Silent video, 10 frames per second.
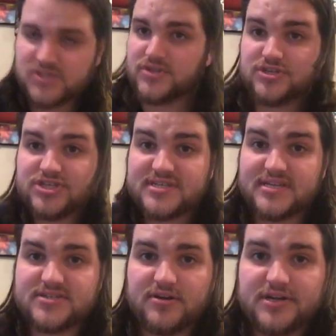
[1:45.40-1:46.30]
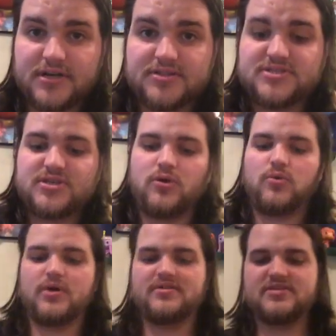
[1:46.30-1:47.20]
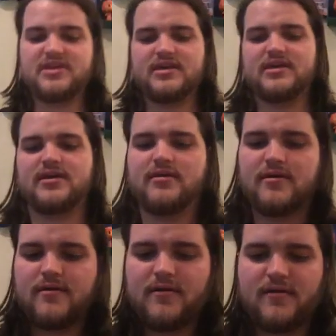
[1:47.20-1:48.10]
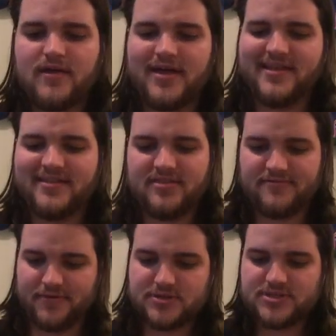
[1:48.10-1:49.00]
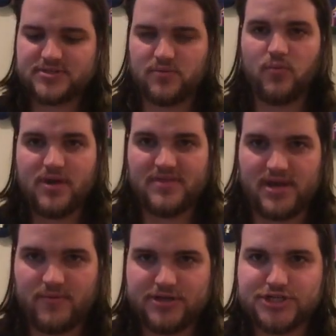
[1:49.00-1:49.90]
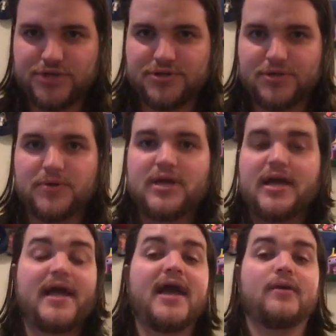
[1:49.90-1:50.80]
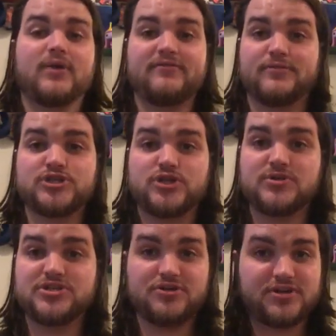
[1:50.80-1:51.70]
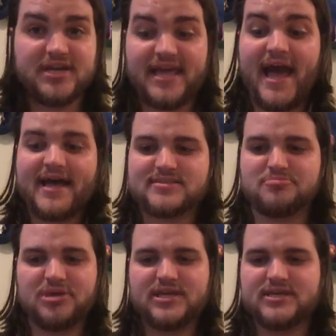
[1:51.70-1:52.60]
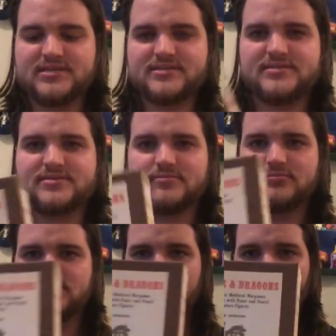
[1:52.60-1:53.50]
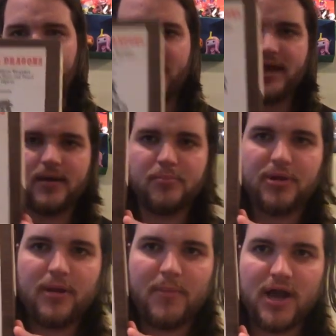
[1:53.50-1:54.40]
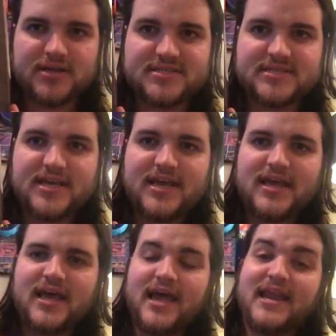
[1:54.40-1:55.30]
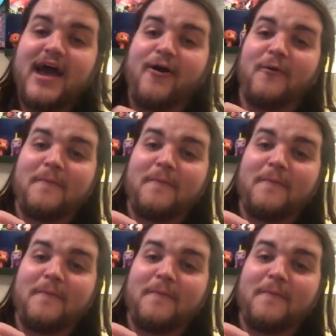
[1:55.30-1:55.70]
let's just get started here. So the the first one that I want to show you, and when I first show it to you, you're going to gasp, is a brown box. Now,